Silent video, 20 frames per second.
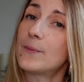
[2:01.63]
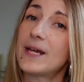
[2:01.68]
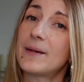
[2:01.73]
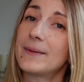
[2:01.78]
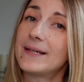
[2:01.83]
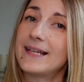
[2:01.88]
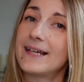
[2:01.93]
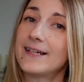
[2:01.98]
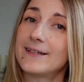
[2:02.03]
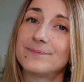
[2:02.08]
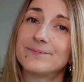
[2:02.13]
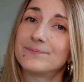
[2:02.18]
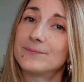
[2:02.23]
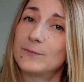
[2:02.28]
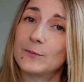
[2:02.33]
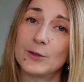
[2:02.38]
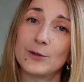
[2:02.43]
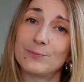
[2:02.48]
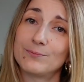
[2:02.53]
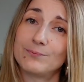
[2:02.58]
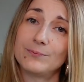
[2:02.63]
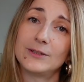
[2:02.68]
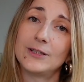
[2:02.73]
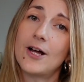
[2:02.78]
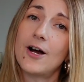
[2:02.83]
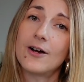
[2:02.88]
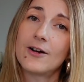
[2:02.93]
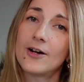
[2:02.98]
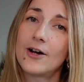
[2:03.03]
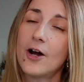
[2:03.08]
maybe they were
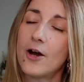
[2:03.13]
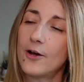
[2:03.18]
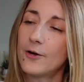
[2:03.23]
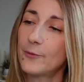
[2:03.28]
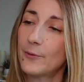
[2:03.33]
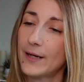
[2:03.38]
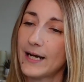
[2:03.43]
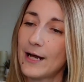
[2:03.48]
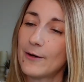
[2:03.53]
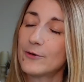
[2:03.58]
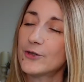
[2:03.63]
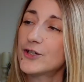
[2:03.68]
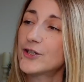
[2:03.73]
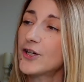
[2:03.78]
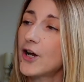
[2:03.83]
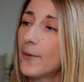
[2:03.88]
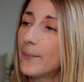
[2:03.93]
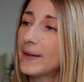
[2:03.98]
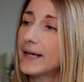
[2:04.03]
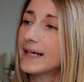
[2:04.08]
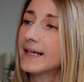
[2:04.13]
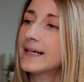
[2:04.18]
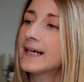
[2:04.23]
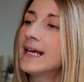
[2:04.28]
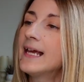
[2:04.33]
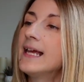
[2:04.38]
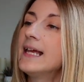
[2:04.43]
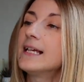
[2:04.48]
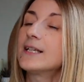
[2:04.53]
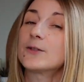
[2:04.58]
long gone when I was
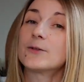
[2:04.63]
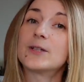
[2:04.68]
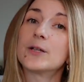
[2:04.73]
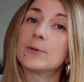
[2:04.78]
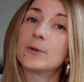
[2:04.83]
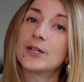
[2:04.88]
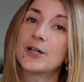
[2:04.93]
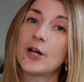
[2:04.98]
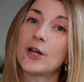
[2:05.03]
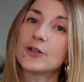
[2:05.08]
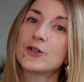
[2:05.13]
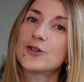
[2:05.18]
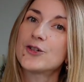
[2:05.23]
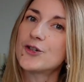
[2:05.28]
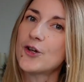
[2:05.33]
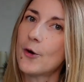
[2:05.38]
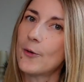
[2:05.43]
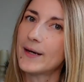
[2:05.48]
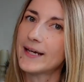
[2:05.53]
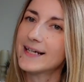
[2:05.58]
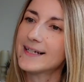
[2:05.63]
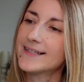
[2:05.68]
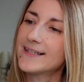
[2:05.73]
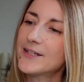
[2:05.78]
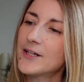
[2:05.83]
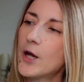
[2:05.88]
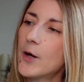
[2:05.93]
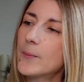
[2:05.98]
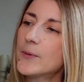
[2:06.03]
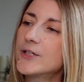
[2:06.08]
shopping, so they were not showing as
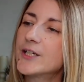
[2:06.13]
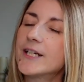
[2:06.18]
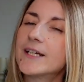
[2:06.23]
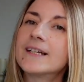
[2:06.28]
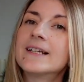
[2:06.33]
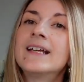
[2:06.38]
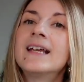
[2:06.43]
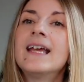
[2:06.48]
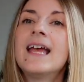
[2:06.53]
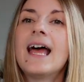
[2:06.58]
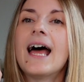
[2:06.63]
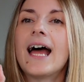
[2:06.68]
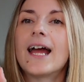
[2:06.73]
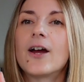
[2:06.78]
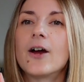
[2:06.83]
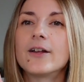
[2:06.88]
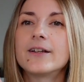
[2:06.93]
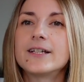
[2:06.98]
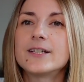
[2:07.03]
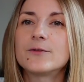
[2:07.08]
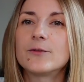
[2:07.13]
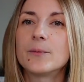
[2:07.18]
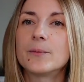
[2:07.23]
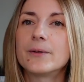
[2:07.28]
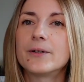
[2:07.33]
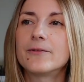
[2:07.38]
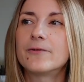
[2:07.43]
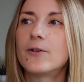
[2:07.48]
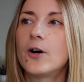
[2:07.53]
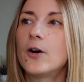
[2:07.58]
an option. I got these from
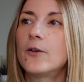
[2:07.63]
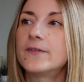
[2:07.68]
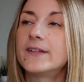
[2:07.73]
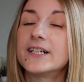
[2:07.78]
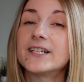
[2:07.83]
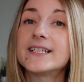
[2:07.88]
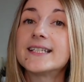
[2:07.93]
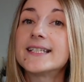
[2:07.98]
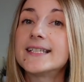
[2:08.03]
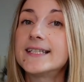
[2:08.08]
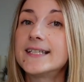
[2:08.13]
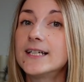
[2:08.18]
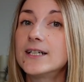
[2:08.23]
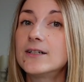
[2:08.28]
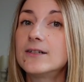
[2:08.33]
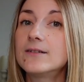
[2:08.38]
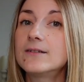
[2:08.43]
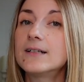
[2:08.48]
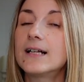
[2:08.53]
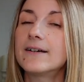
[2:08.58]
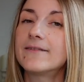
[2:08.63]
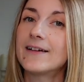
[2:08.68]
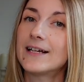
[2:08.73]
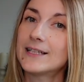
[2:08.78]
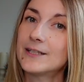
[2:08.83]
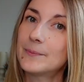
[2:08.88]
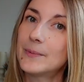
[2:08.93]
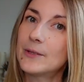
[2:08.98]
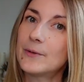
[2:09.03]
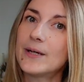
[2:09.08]
Revolve. They're still
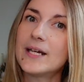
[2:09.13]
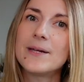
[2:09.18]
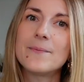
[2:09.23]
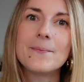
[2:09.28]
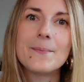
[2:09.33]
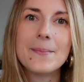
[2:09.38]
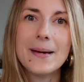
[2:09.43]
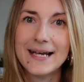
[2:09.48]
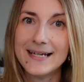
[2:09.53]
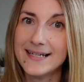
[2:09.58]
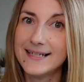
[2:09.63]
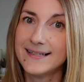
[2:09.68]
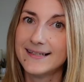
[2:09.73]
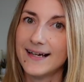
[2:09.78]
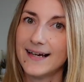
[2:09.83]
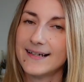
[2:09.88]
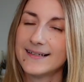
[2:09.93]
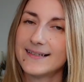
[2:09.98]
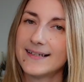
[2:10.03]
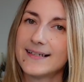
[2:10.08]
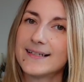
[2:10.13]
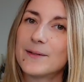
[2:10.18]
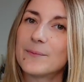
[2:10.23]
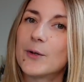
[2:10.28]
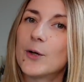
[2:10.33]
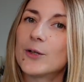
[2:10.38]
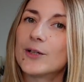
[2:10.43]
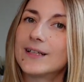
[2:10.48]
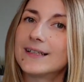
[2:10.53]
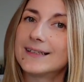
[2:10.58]
available in many sizes.
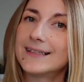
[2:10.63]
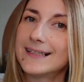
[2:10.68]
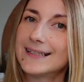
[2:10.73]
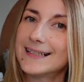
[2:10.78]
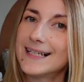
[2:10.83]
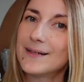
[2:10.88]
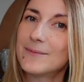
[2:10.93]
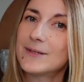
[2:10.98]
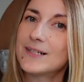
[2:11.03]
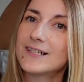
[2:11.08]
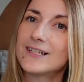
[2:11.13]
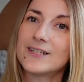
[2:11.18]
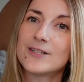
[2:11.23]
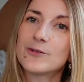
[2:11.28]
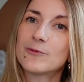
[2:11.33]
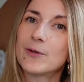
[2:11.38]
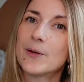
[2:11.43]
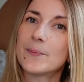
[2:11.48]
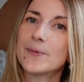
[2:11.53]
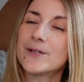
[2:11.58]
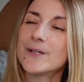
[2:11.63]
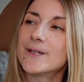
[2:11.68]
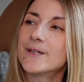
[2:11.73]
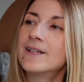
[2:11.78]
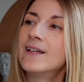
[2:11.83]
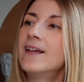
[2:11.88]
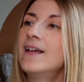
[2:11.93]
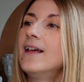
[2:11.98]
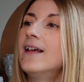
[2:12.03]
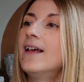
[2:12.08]
I'm gonna link them in the
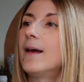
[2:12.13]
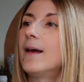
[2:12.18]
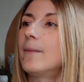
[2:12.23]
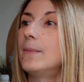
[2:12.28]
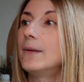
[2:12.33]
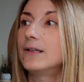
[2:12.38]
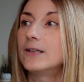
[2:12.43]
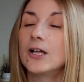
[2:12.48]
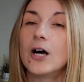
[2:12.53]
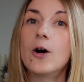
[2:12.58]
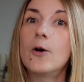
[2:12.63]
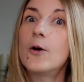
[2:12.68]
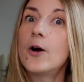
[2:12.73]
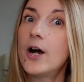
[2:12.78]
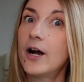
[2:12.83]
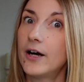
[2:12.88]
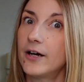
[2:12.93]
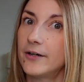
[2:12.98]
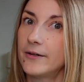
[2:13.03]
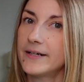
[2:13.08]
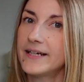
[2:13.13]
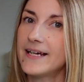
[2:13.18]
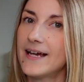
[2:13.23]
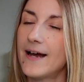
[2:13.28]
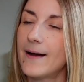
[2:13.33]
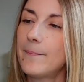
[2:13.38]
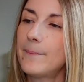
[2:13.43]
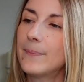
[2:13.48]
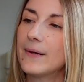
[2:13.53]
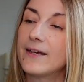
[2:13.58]
description below. Hurry
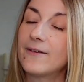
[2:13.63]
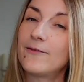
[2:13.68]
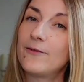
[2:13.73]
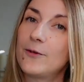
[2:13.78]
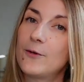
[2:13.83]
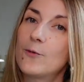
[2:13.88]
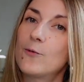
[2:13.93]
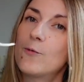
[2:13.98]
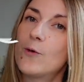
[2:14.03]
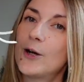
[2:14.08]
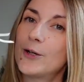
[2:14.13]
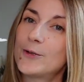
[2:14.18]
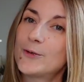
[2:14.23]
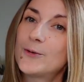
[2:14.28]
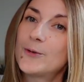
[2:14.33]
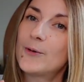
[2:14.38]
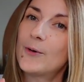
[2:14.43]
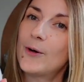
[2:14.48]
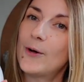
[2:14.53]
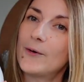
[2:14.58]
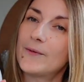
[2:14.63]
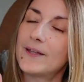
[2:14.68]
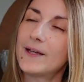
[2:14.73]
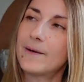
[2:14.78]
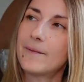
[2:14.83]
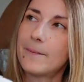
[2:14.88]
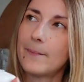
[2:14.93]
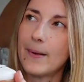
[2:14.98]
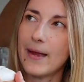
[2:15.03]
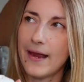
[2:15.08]
up if you want to own
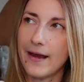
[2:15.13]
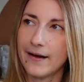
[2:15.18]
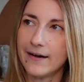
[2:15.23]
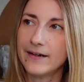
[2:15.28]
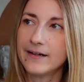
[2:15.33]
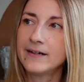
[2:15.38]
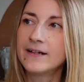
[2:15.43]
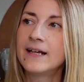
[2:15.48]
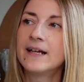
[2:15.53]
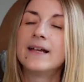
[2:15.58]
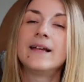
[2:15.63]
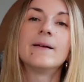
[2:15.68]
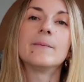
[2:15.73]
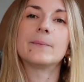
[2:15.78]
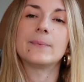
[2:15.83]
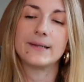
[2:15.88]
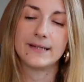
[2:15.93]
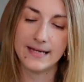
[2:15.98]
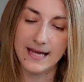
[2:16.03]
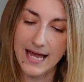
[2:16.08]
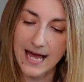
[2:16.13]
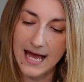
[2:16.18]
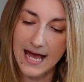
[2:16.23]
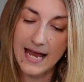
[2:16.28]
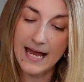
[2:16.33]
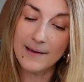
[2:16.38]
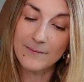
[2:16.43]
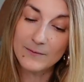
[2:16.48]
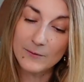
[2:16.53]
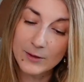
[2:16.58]
a pair. But yeah,
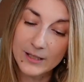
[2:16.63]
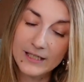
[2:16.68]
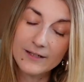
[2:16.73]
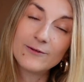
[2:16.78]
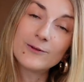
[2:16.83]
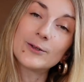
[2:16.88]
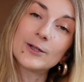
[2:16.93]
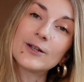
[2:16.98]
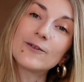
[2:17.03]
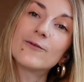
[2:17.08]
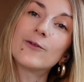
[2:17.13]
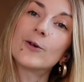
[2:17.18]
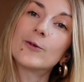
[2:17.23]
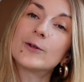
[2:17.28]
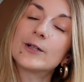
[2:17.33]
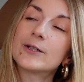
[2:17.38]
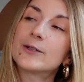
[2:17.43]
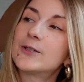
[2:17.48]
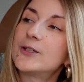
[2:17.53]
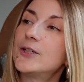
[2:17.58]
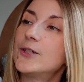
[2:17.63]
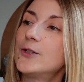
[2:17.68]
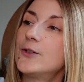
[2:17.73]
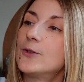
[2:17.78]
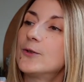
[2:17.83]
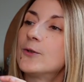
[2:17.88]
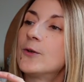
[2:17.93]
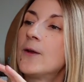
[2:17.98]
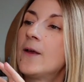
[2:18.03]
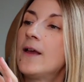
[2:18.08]
I am really looking forward
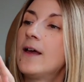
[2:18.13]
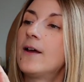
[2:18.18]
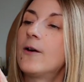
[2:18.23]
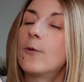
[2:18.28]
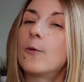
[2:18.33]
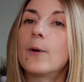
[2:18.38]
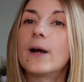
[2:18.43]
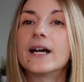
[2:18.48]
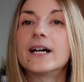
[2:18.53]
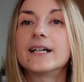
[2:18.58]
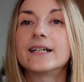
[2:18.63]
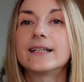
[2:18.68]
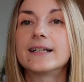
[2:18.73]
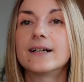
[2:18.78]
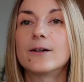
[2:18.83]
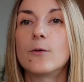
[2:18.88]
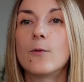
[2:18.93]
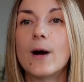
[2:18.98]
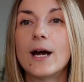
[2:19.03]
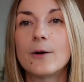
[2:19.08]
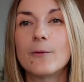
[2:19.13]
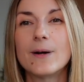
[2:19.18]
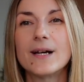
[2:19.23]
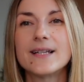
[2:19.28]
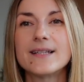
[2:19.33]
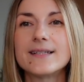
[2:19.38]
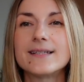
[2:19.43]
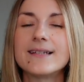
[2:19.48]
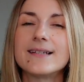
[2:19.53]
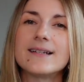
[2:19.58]
to wear the white
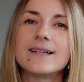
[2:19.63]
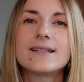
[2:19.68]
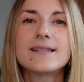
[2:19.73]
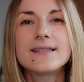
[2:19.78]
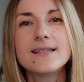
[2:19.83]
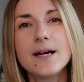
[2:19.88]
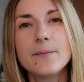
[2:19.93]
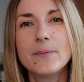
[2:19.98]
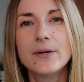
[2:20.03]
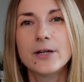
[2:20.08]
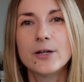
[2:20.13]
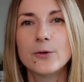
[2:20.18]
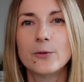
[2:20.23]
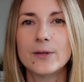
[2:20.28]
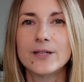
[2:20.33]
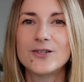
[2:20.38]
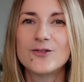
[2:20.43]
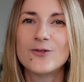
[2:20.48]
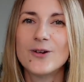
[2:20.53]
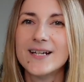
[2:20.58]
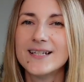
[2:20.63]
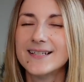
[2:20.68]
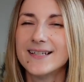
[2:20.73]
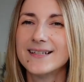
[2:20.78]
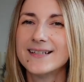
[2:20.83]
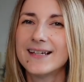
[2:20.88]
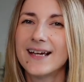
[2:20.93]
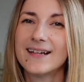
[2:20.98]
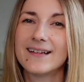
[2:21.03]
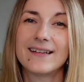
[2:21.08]
ones in the summer with
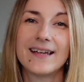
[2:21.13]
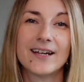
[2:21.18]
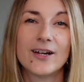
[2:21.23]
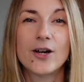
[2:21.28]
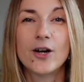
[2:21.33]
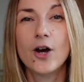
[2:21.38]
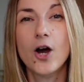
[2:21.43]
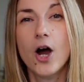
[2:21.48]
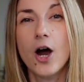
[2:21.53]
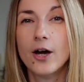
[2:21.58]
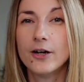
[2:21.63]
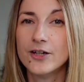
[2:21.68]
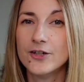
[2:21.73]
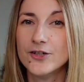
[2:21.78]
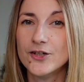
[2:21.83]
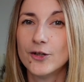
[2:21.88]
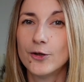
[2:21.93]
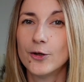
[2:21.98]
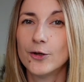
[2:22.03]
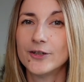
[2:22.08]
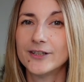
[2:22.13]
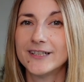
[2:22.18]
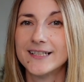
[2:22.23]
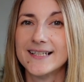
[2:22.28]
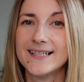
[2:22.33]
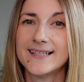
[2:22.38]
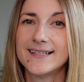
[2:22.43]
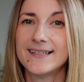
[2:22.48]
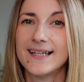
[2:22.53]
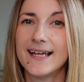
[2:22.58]
dresses, kind of like cottagecore
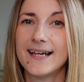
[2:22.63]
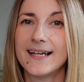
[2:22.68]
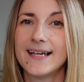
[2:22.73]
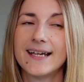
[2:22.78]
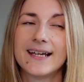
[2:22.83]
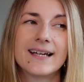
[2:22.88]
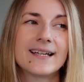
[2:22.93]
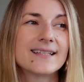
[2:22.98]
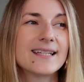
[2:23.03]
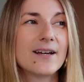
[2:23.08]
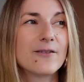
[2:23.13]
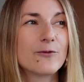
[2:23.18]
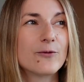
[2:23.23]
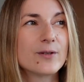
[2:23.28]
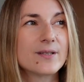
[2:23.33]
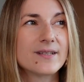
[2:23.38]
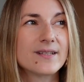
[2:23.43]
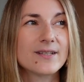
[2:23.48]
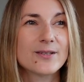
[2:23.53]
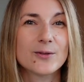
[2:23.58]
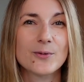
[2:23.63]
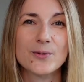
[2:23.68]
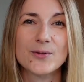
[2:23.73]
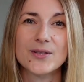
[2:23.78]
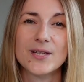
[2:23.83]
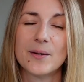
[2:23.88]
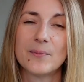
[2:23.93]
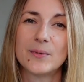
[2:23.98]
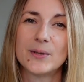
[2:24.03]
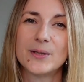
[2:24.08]
aesthetic. San Francisco
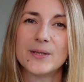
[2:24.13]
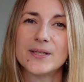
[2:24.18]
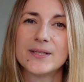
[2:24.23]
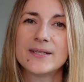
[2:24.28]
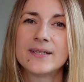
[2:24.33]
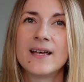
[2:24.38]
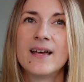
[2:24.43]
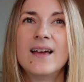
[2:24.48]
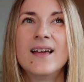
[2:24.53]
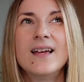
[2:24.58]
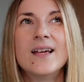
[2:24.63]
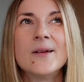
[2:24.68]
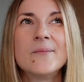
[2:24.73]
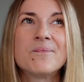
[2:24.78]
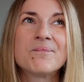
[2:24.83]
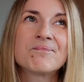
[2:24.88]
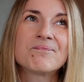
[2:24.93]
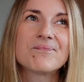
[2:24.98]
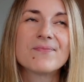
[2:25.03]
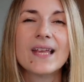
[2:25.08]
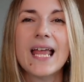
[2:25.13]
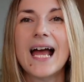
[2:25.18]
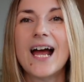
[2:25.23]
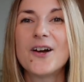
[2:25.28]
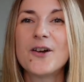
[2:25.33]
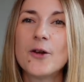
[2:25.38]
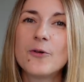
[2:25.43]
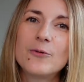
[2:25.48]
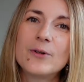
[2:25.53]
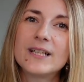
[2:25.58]
summers
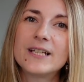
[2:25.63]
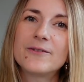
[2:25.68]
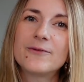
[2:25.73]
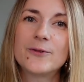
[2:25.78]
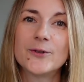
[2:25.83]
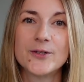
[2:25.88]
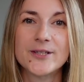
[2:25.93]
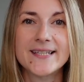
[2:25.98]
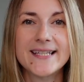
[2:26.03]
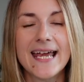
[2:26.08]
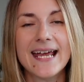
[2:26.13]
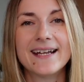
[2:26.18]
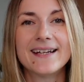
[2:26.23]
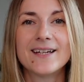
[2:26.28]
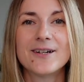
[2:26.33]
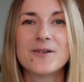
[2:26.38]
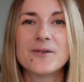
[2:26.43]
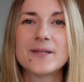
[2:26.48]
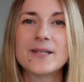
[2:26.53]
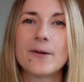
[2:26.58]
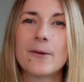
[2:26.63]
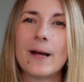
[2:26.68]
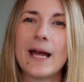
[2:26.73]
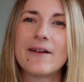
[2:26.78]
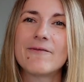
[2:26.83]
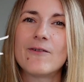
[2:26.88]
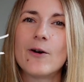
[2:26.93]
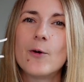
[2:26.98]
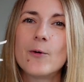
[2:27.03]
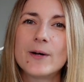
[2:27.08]
are not really for sandal, so
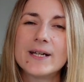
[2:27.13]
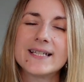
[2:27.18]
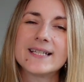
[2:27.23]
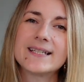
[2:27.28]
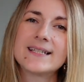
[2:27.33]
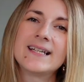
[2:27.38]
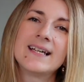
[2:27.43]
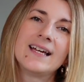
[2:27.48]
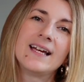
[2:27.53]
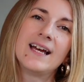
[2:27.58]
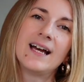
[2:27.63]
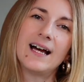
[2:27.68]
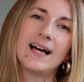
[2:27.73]
I've always